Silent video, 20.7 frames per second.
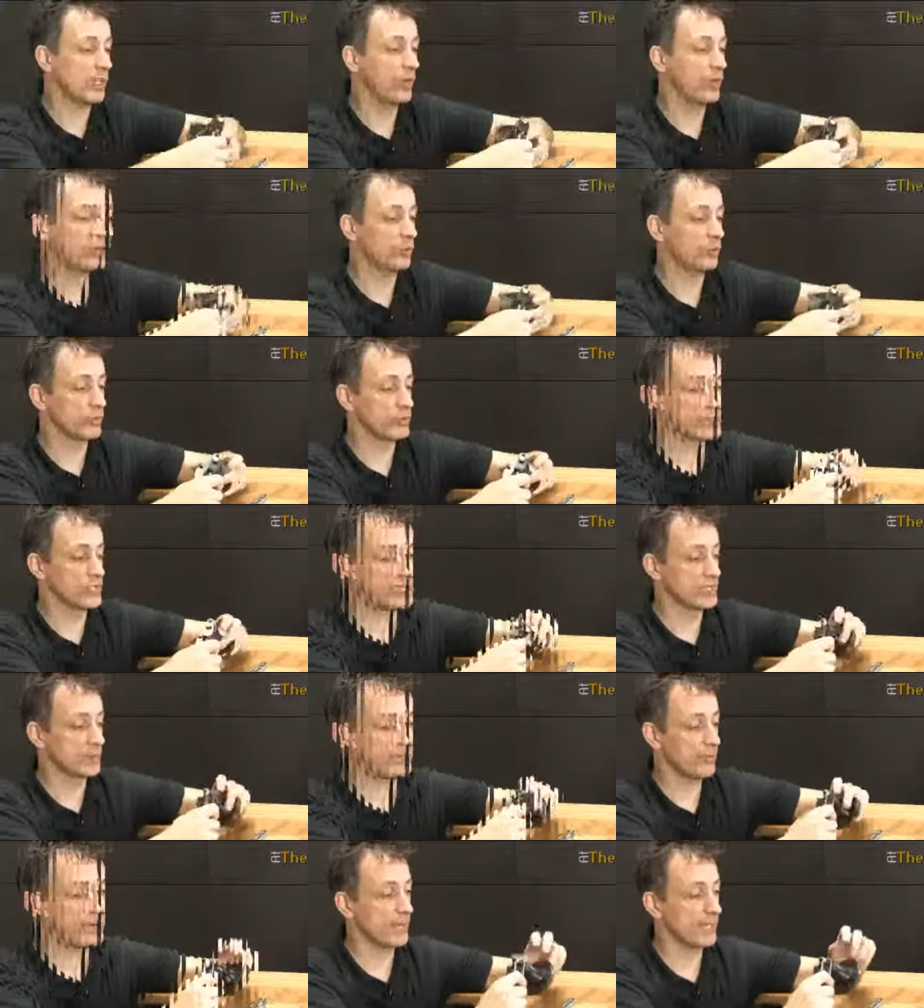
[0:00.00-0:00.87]
holes
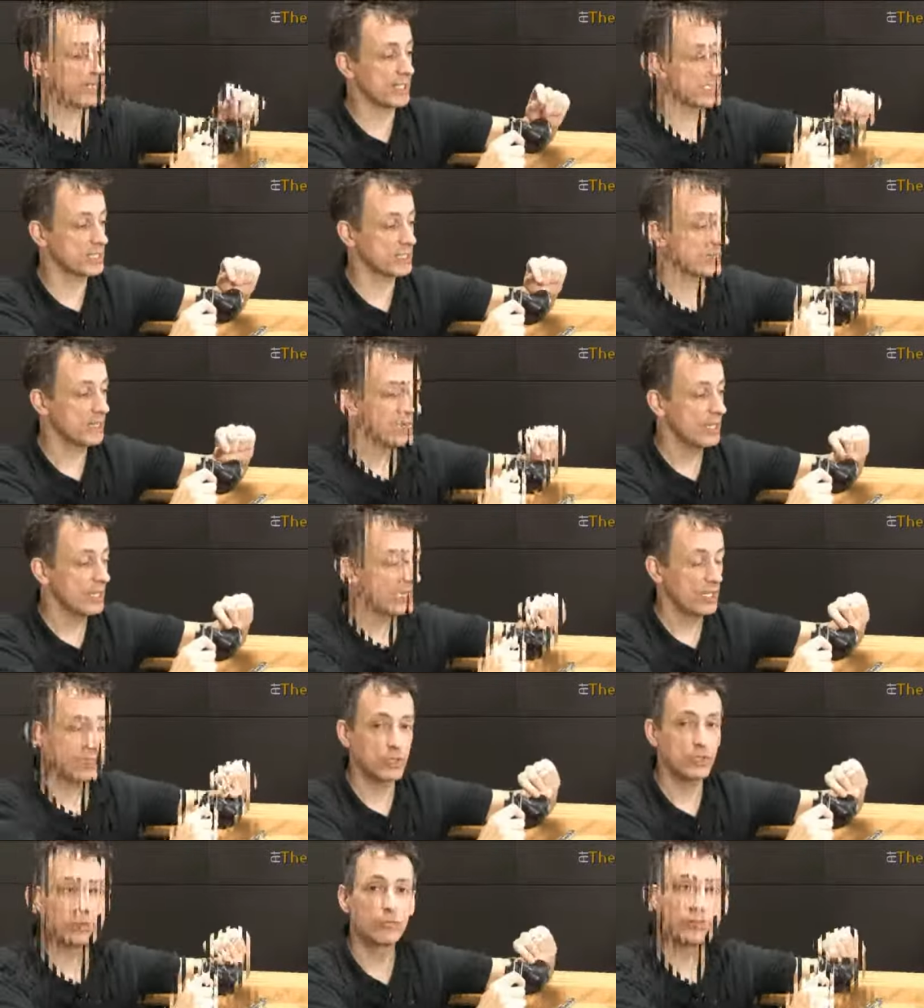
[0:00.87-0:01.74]
in the plate,
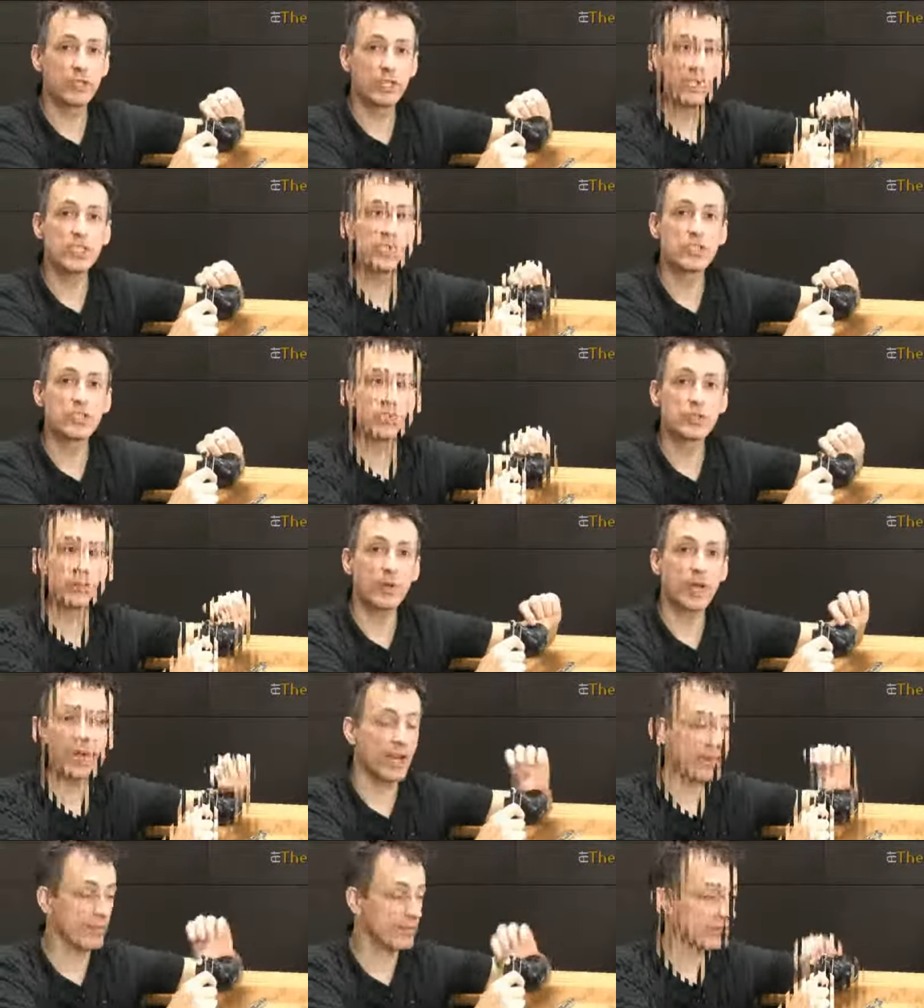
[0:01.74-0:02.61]
and you really do
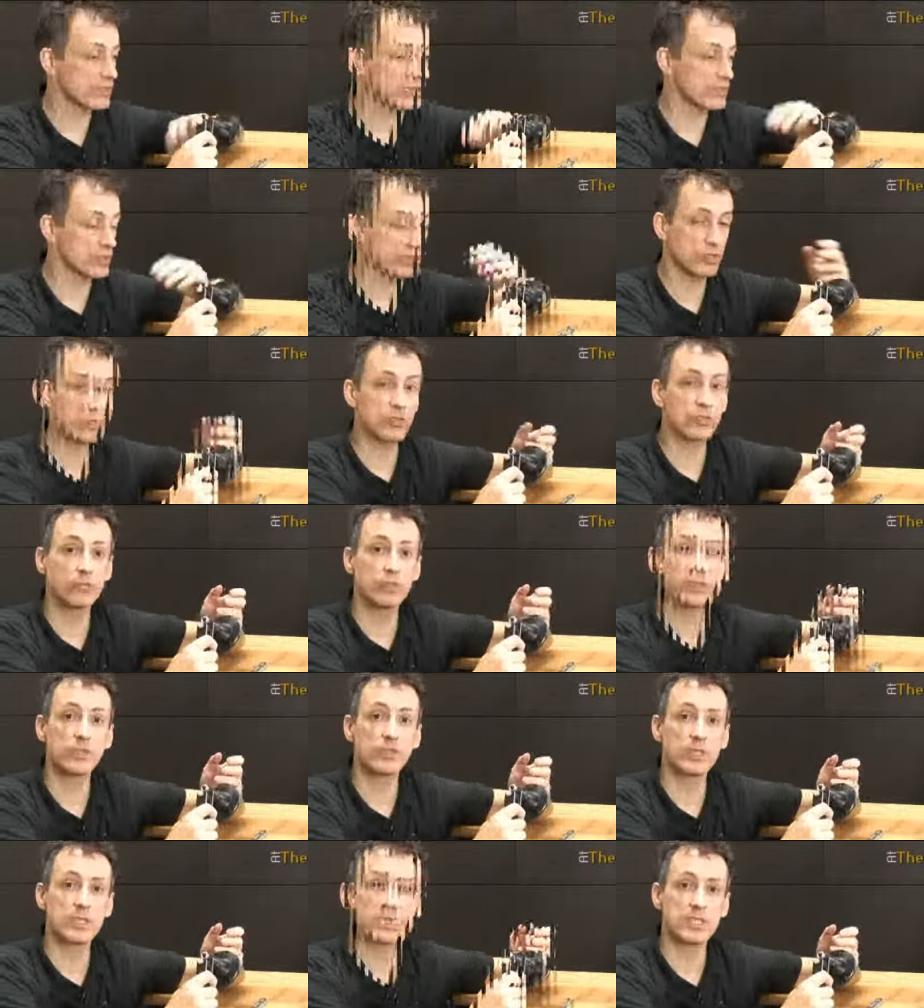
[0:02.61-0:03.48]
have to
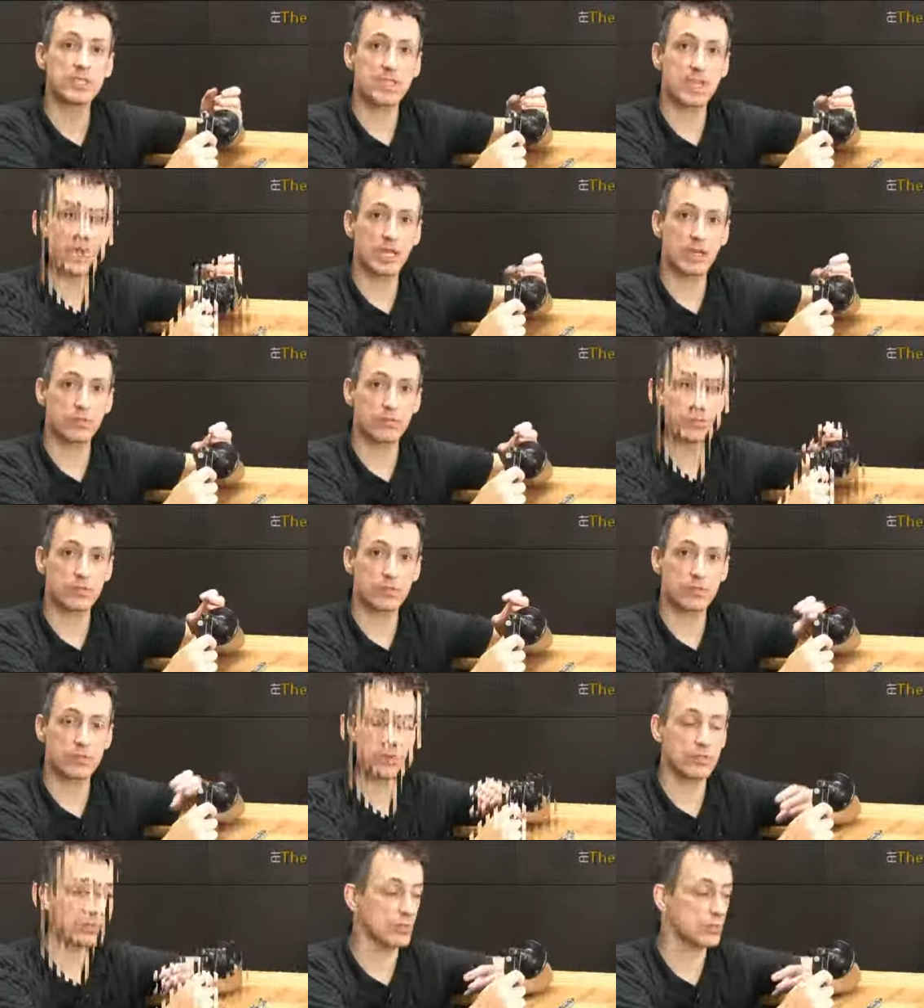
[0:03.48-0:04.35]
screw this down
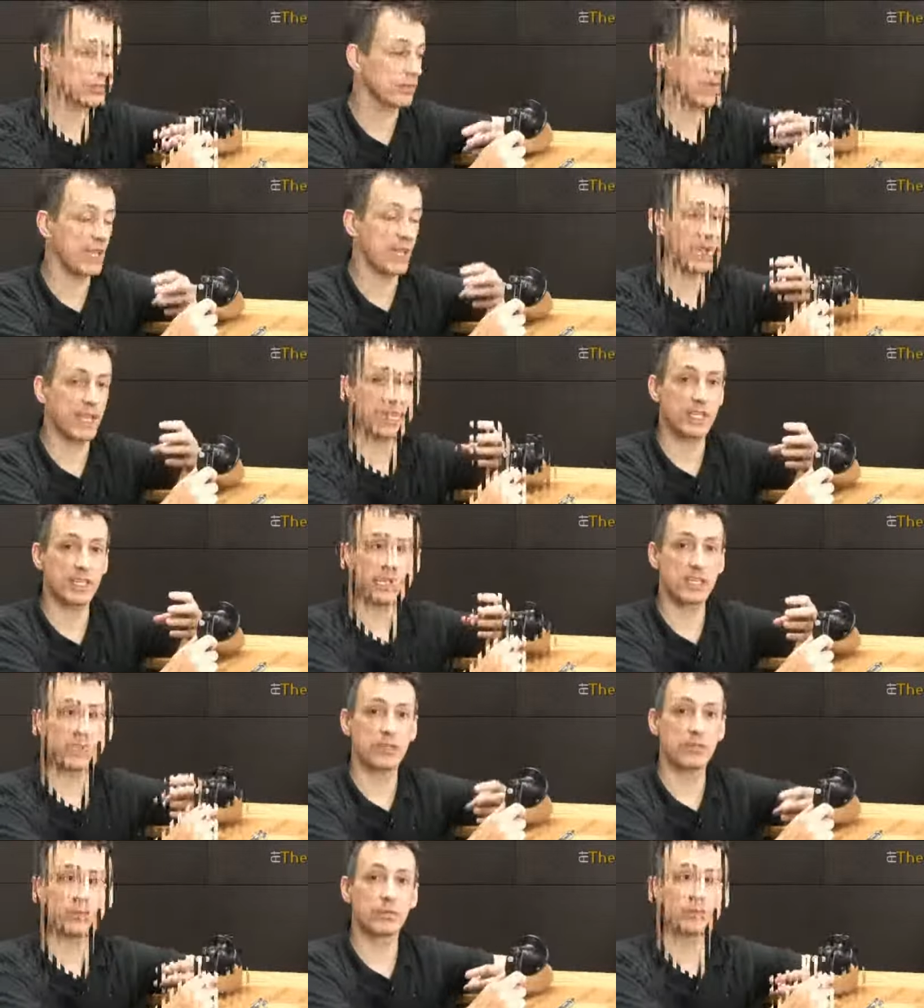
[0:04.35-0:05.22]
to
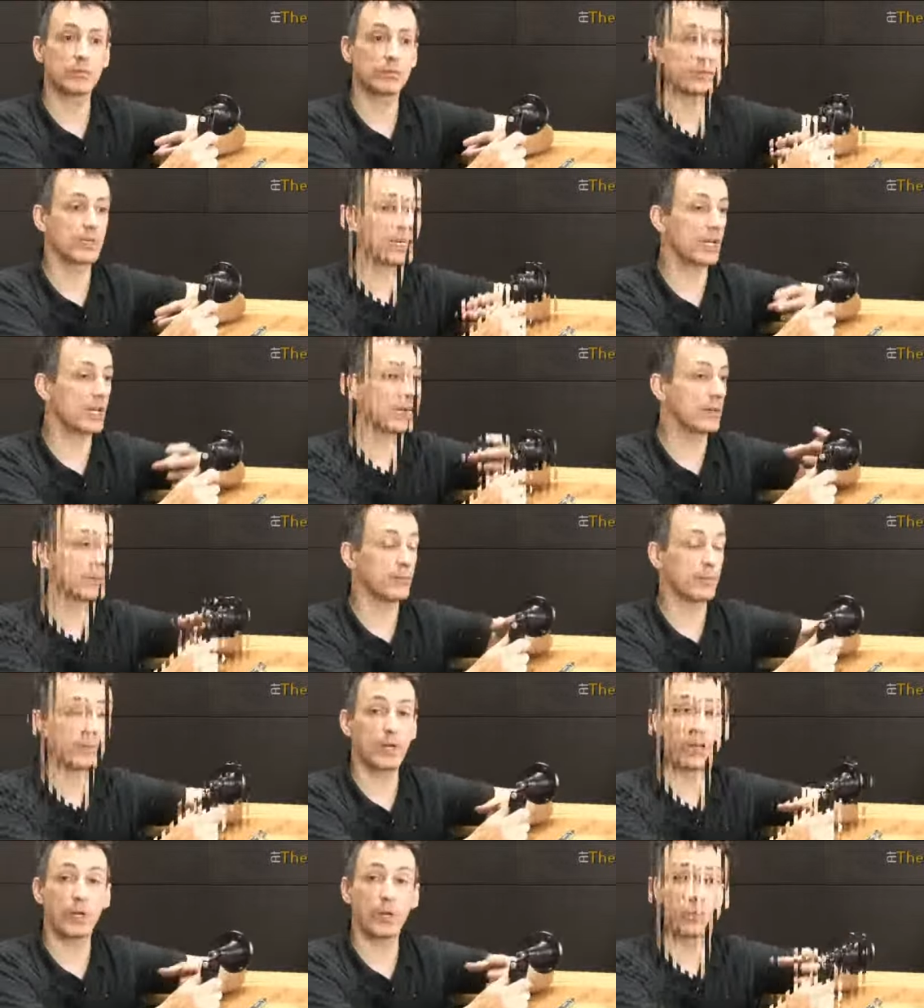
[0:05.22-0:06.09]
a
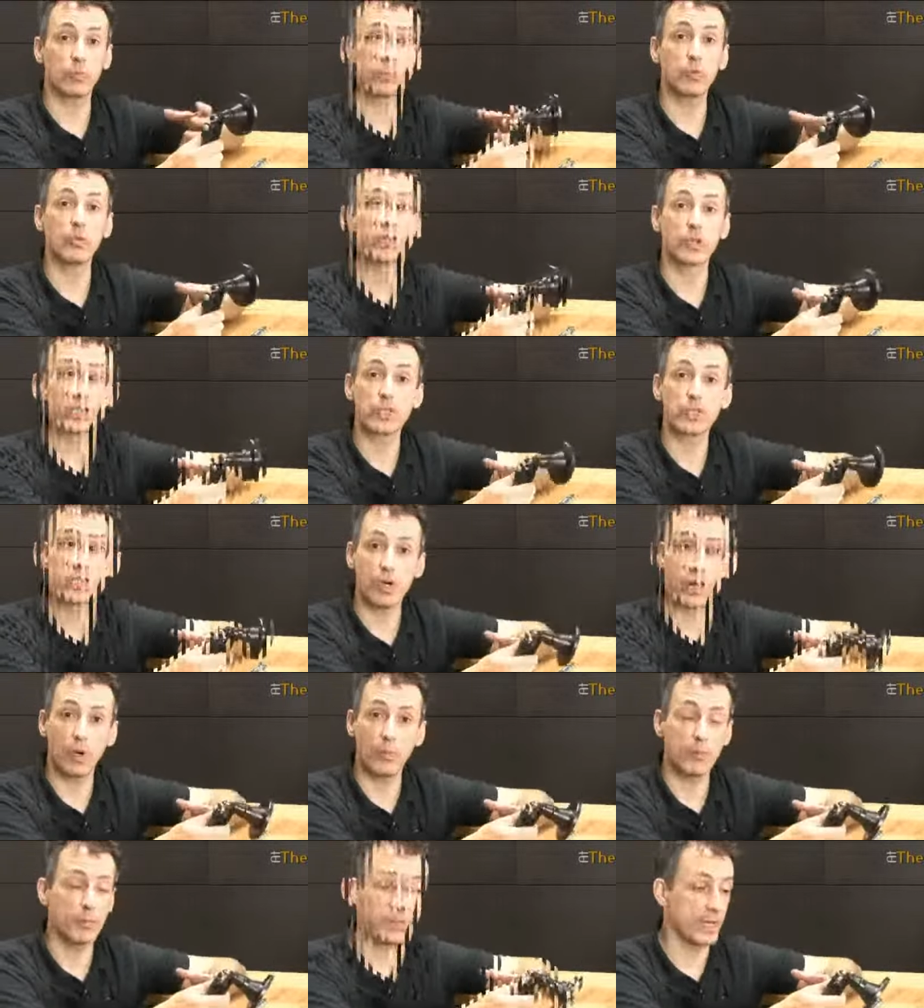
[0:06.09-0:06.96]

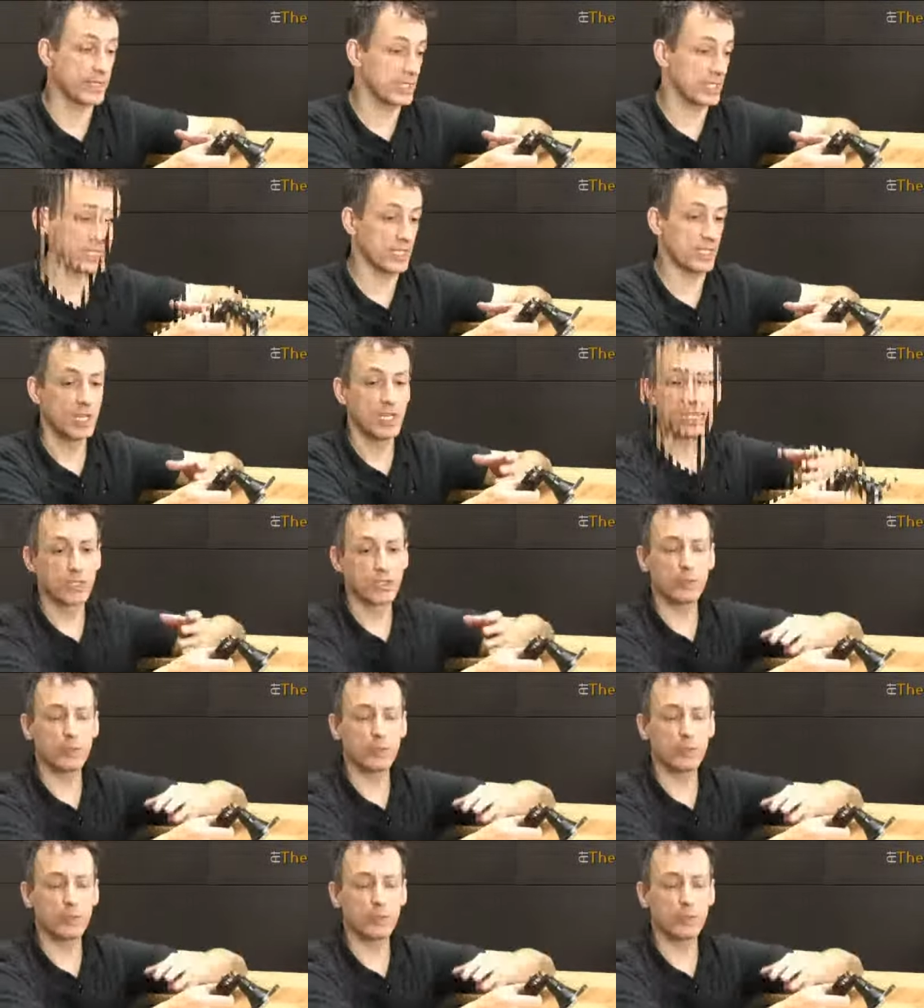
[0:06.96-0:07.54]
worktop, basically.